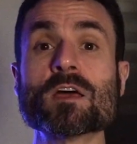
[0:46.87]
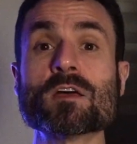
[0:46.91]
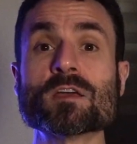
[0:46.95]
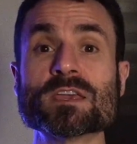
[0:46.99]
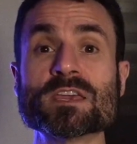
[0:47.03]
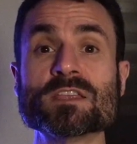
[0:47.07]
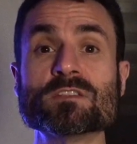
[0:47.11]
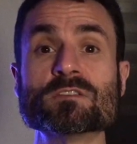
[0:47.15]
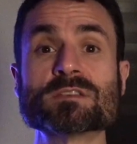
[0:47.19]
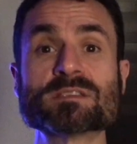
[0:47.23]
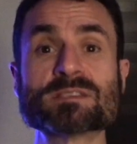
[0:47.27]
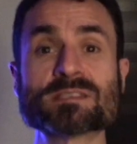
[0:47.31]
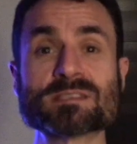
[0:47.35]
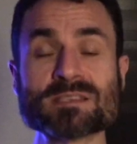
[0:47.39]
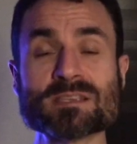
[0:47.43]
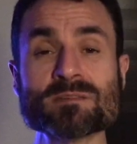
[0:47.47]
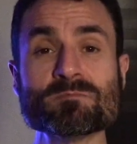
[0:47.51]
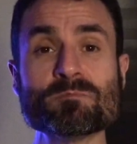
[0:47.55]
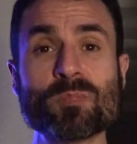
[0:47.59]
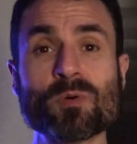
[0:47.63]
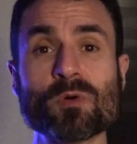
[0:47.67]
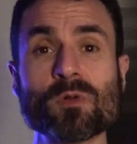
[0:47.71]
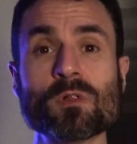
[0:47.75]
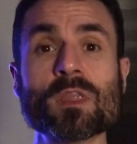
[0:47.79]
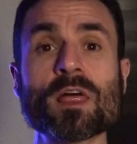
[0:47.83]
in a
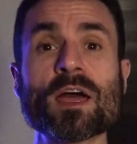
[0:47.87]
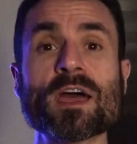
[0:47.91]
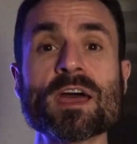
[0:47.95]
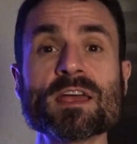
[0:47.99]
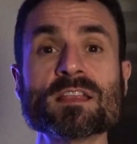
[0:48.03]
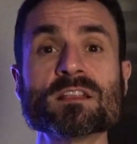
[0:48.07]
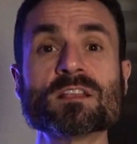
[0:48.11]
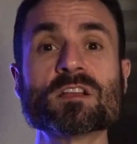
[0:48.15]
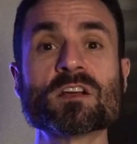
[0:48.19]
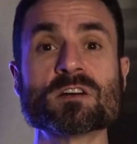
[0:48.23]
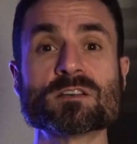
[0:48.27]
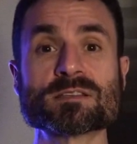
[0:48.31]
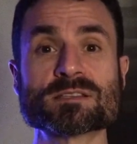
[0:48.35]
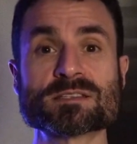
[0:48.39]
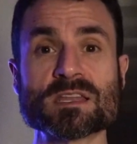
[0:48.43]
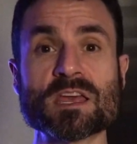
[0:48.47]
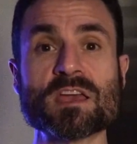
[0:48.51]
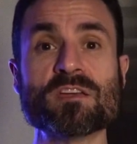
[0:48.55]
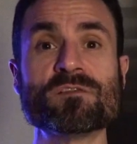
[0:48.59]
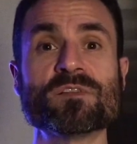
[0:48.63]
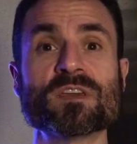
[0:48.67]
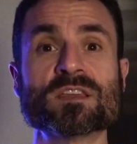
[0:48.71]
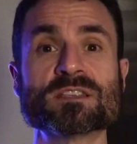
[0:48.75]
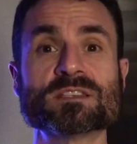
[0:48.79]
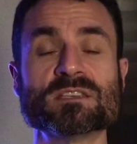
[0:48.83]
simple and
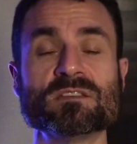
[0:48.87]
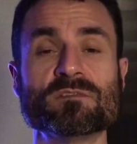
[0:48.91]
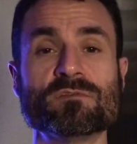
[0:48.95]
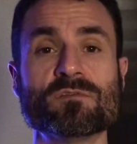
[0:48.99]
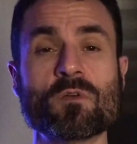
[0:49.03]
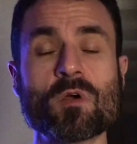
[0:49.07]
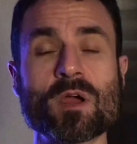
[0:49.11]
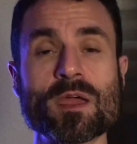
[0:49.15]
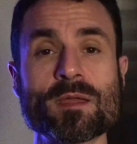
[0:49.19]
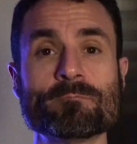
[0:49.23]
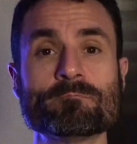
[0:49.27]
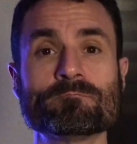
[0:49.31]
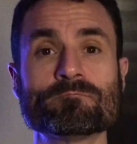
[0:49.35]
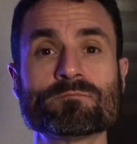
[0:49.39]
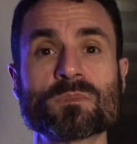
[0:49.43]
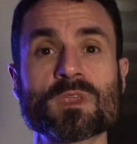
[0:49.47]
cost-effective way.